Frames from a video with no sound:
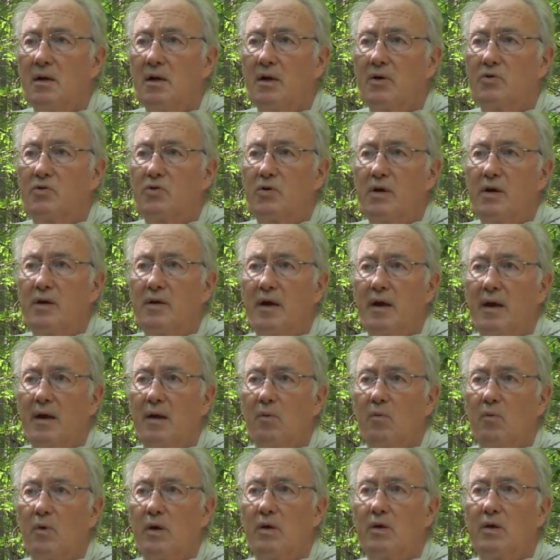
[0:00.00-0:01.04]
a tree that
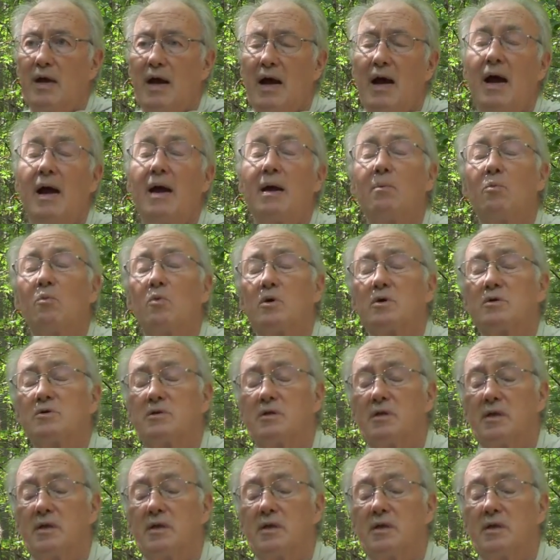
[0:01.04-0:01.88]
at one time was